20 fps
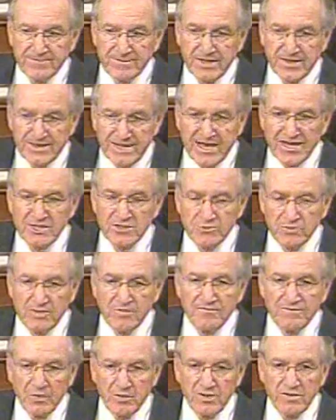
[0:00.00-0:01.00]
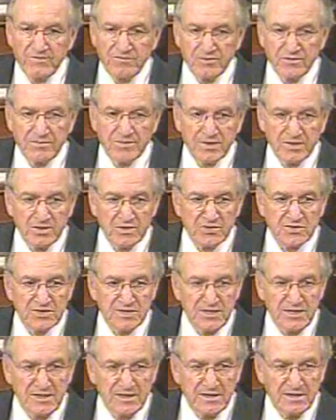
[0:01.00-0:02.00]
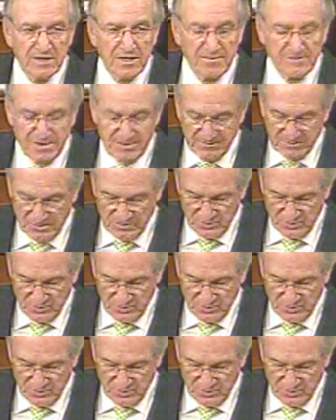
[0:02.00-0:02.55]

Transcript: That's what voting for the Mikulski Amendment